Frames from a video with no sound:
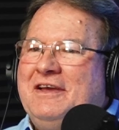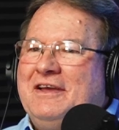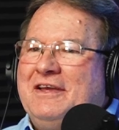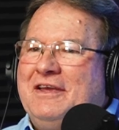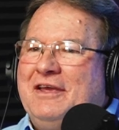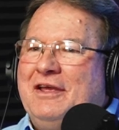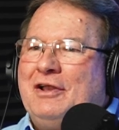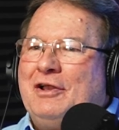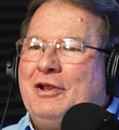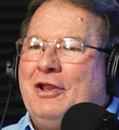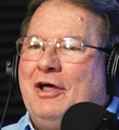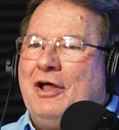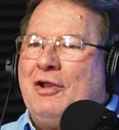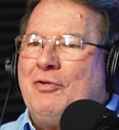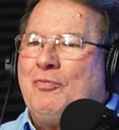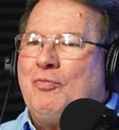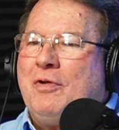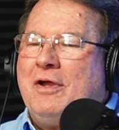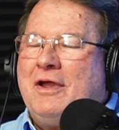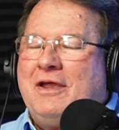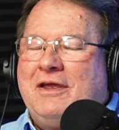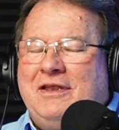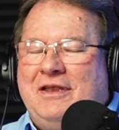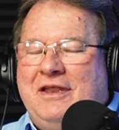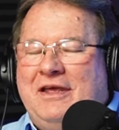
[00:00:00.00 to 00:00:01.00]
get a lot of
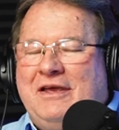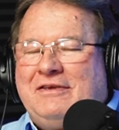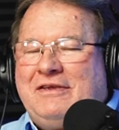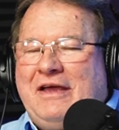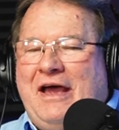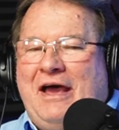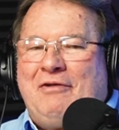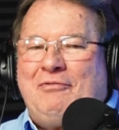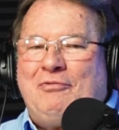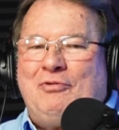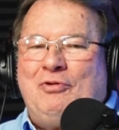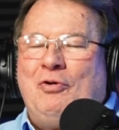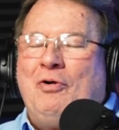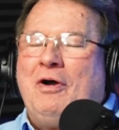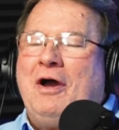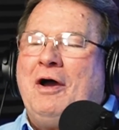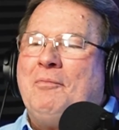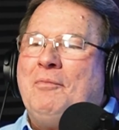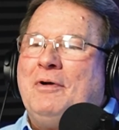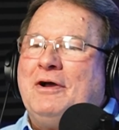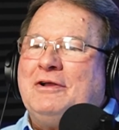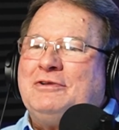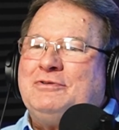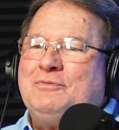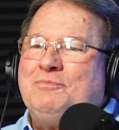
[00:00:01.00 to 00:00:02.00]
recognition. I don't know how
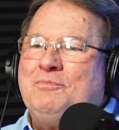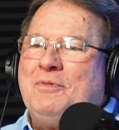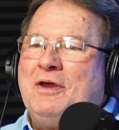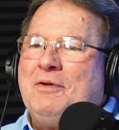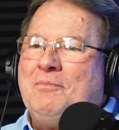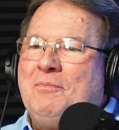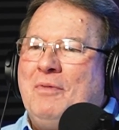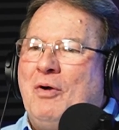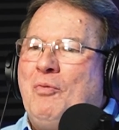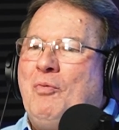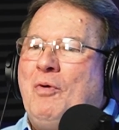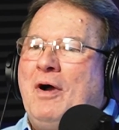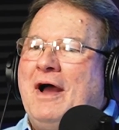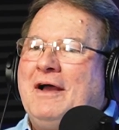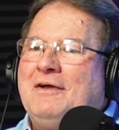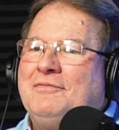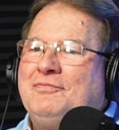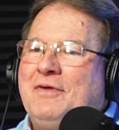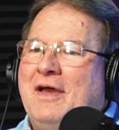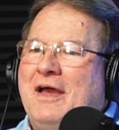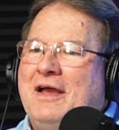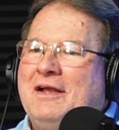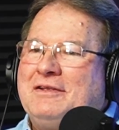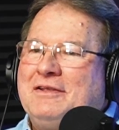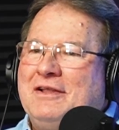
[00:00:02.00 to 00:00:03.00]
much it meant. My
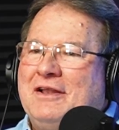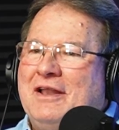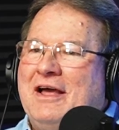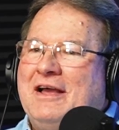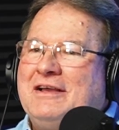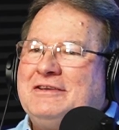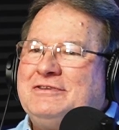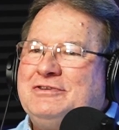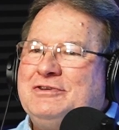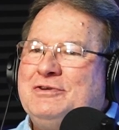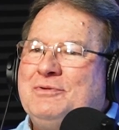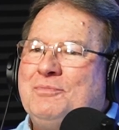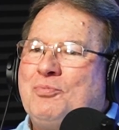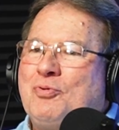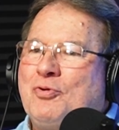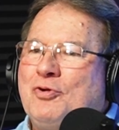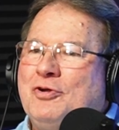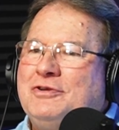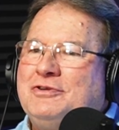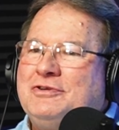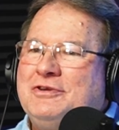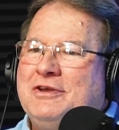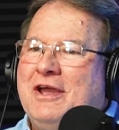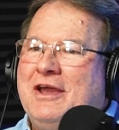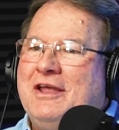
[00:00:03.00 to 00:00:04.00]
wife acted like she
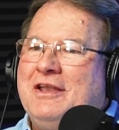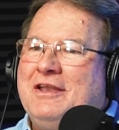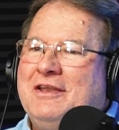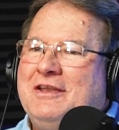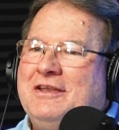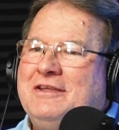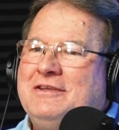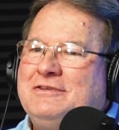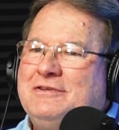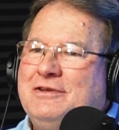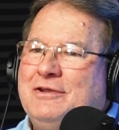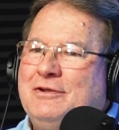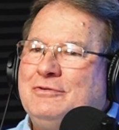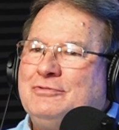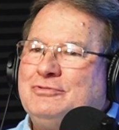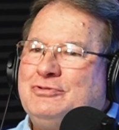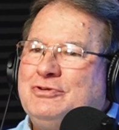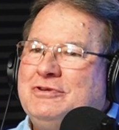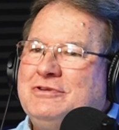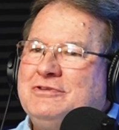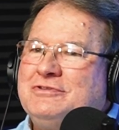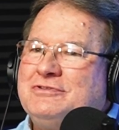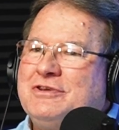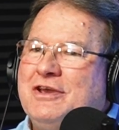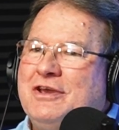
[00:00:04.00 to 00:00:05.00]
appreciated it.
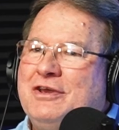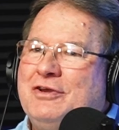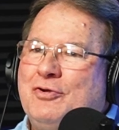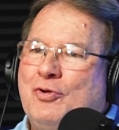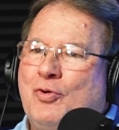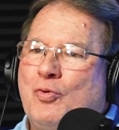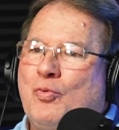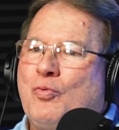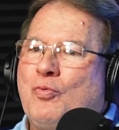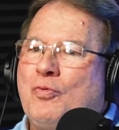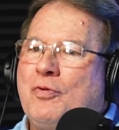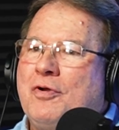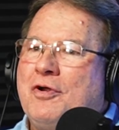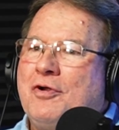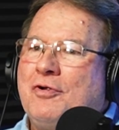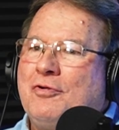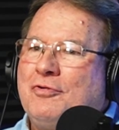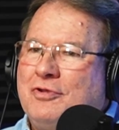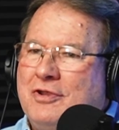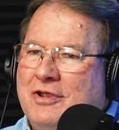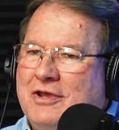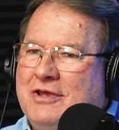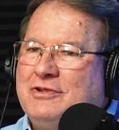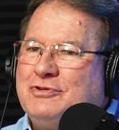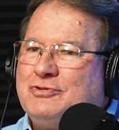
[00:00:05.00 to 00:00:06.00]
She's a
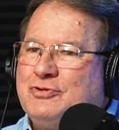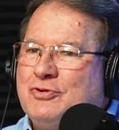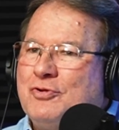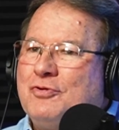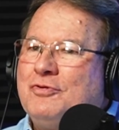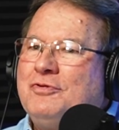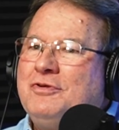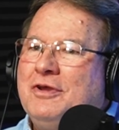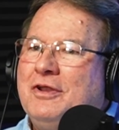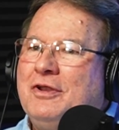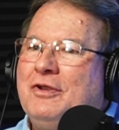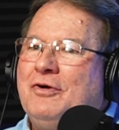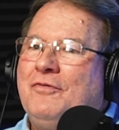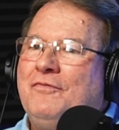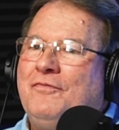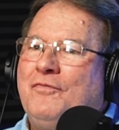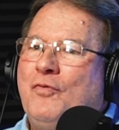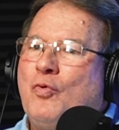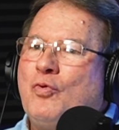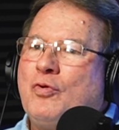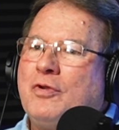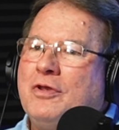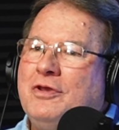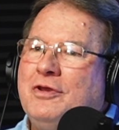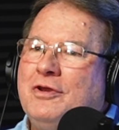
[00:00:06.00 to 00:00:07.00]
career teacher,
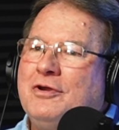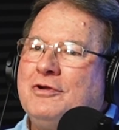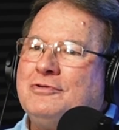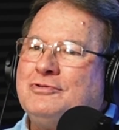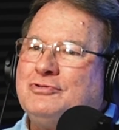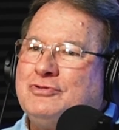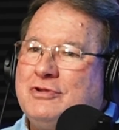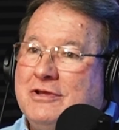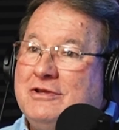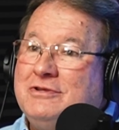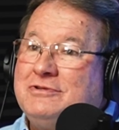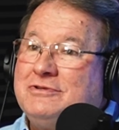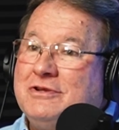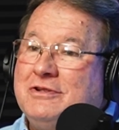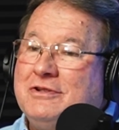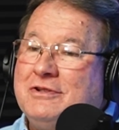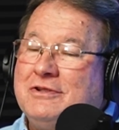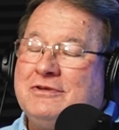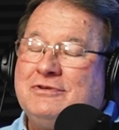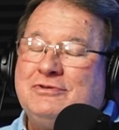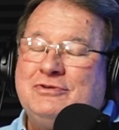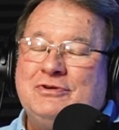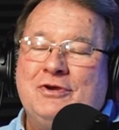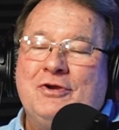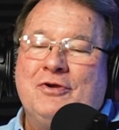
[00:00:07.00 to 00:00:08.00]
40 years teaching
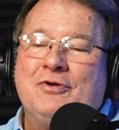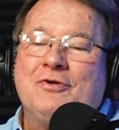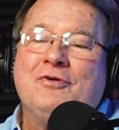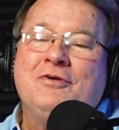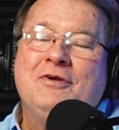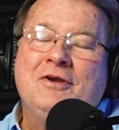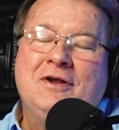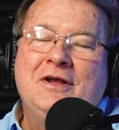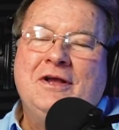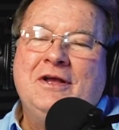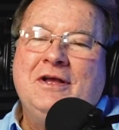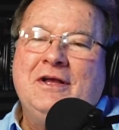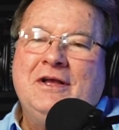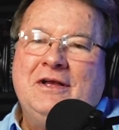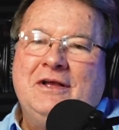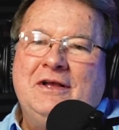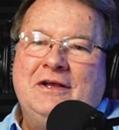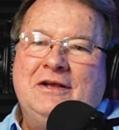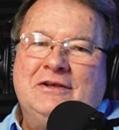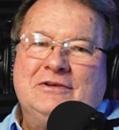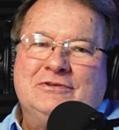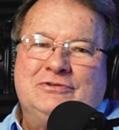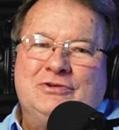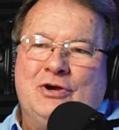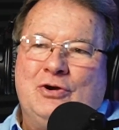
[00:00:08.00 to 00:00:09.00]
this year.
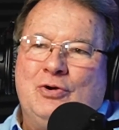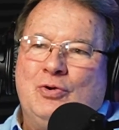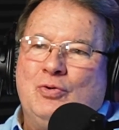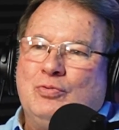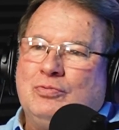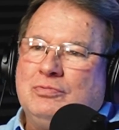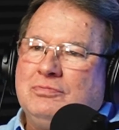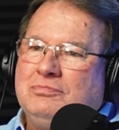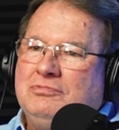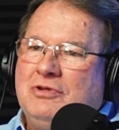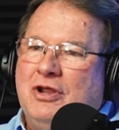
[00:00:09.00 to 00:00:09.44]
So,